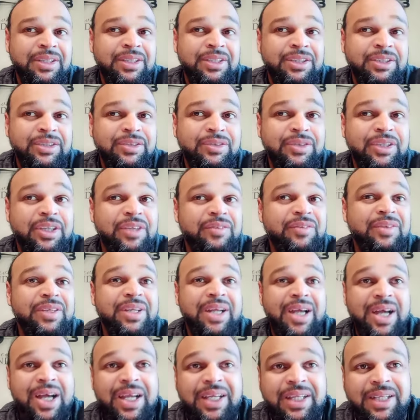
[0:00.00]
So even
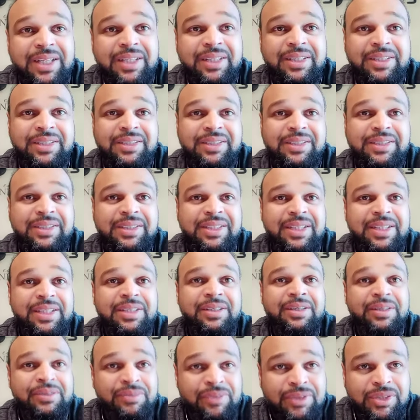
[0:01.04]
I can understand,
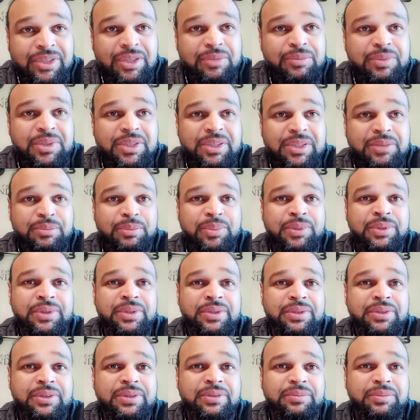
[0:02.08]
which I'm a
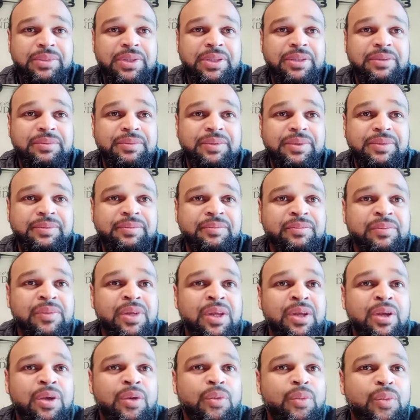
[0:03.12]
simpleton sometimes.
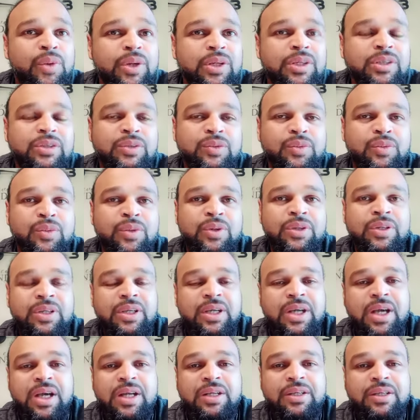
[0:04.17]
Where does the word of
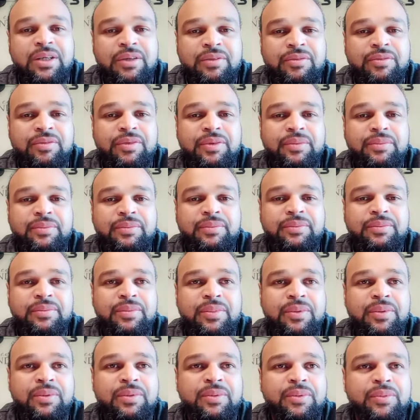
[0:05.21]
God come from?
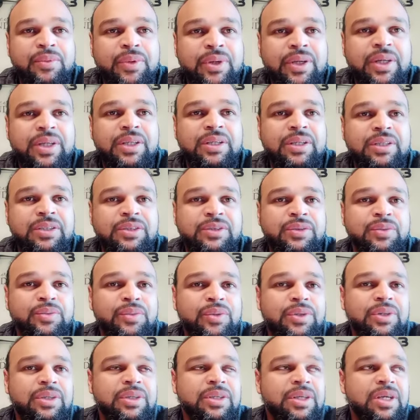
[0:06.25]
Where does the
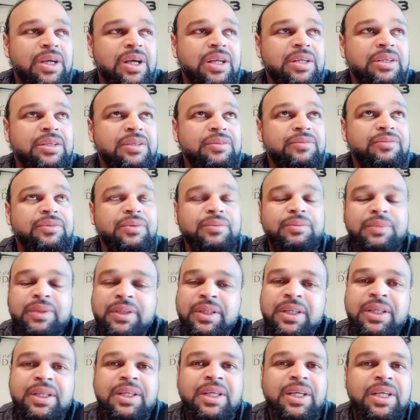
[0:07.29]
word of God come from?
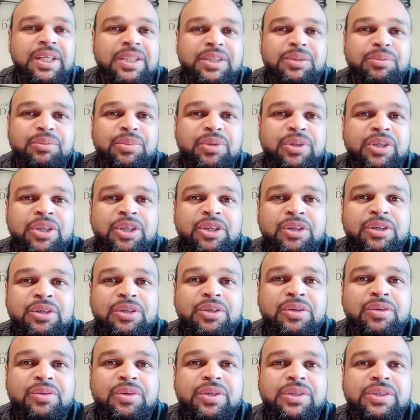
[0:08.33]
That's a pretty
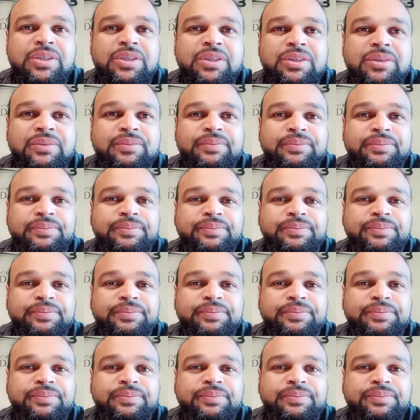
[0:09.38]
good question.